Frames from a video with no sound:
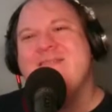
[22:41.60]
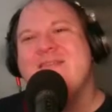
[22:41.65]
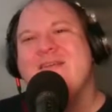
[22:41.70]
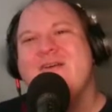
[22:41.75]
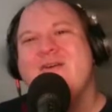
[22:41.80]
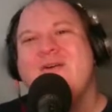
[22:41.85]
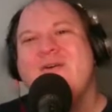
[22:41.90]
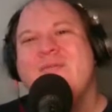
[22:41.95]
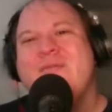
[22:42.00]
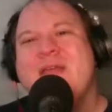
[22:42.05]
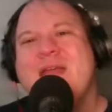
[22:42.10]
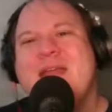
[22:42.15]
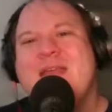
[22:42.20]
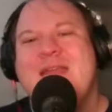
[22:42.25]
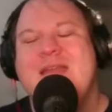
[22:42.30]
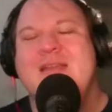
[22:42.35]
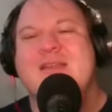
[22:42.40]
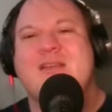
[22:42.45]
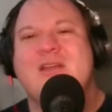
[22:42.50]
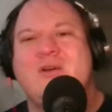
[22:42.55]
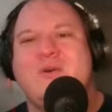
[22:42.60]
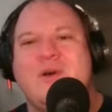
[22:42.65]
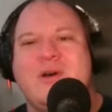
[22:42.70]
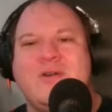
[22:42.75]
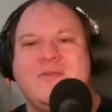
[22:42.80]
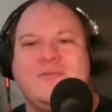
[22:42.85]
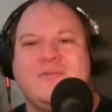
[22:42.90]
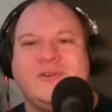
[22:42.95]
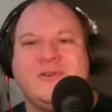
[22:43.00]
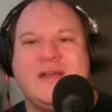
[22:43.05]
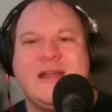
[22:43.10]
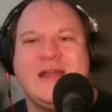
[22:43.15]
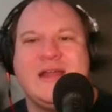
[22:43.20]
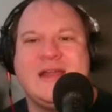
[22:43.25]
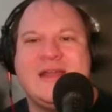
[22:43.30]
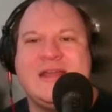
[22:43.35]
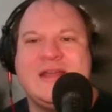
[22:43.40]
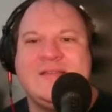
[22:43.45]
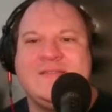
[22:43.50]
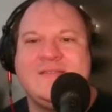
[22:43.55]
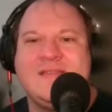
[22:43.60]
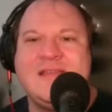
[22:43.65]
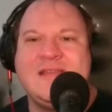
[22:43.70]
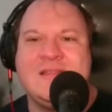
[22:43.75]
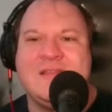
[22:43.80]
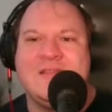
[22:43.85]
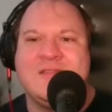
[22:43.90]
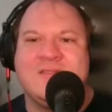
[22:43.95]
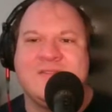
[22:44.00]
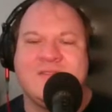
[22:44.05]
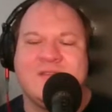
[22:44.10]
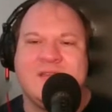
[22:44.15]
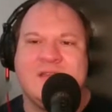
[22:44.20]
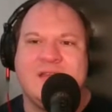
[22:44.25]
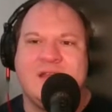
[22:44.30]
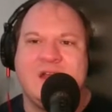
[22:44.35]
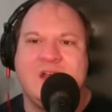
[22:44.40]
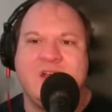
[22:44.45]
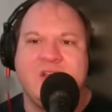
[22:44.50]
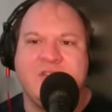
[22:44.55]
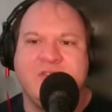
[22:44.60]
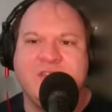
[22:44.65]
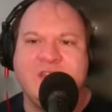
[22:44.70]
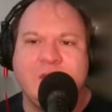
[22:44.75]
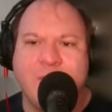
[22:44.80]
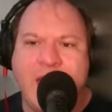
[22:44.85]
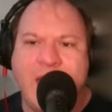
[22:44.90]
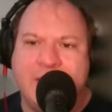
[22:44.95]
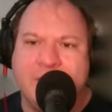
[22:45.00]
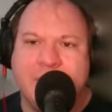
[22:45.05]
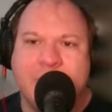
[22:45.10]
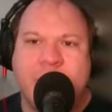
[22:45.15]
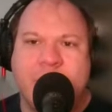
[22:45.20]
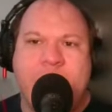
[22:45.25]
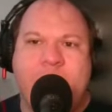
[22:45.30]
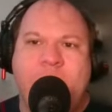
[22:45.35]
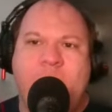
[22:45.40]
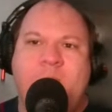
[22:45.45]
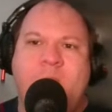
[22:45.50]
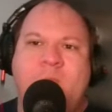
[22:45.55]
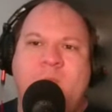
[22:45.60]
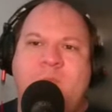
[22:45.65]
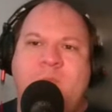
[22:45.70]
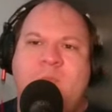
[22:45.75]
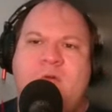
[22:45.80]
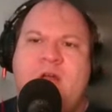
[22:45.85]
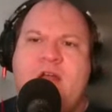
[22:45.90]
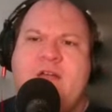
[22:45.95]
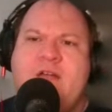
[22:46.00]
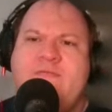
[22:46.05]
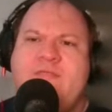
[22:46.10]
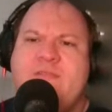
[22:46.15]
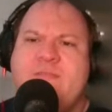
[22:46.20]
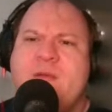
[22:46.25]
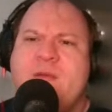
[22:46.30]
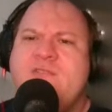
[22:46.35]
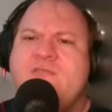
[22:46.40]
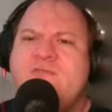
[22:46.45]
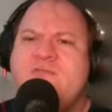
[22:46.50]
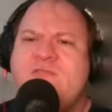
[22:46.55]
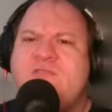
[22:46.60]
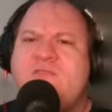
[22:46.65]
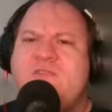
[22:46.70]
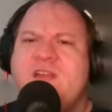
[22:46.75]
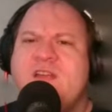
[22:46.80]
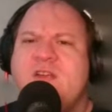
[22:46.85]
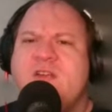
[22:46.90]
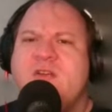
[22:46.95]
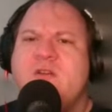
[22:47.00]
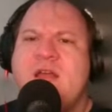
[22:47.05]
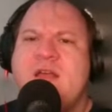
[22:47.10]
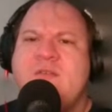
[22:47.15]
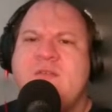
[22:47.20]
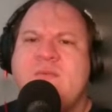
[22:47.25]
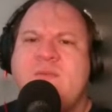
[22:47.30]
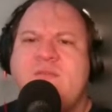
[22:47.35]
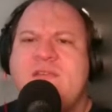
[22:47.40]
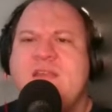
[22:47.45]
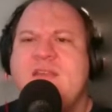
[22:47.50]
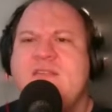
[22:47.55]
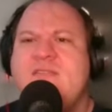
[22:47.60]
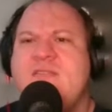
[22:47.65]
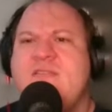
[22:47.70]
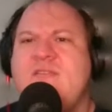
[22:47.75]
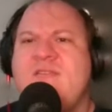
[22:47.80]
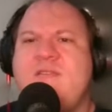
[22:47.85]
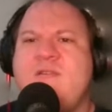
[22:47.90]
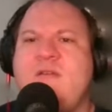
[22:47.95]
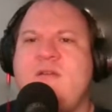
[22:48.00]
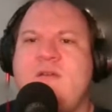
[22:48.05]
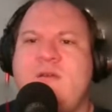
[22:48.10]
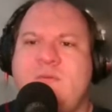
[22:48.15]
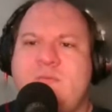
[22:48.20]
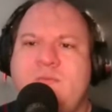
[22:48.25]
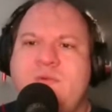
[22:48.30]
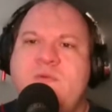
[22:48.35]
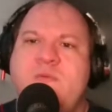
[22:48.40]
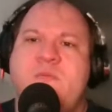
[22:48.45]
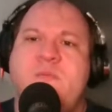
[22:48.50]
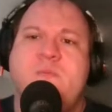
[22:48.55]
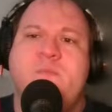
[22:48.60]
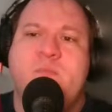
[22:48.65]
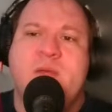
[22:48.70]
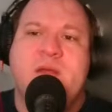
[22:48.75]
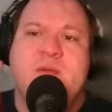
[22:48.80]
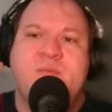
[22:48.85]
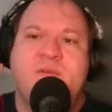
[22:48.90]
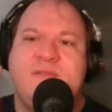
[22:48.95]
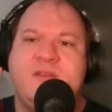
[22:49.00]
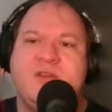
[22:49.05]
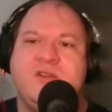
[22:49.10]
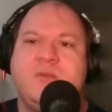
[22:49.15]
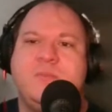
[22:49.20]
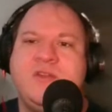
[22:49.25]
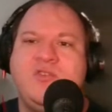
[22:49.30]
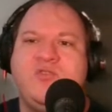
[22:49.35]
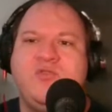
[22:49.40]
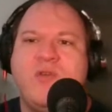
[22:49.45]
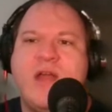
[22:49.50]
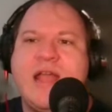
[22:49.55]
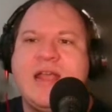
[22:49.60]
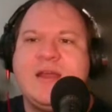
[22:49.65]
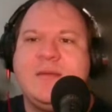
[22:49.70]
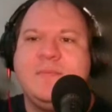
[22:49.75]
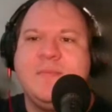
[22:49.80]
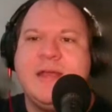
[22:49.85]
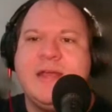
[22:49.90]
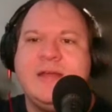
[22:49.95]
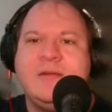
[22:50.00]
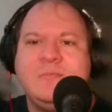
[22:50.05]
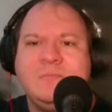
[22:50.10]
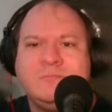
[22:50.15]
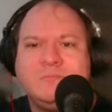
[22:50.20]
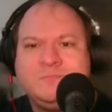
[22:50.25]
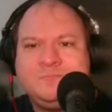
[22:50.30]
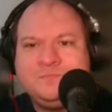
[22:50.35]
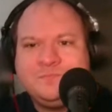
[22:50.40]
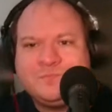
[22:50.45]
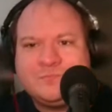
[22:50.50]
So they then go over and they see this silhouette of this monstrous figure. As we see, will be revealed to be Dragon Man,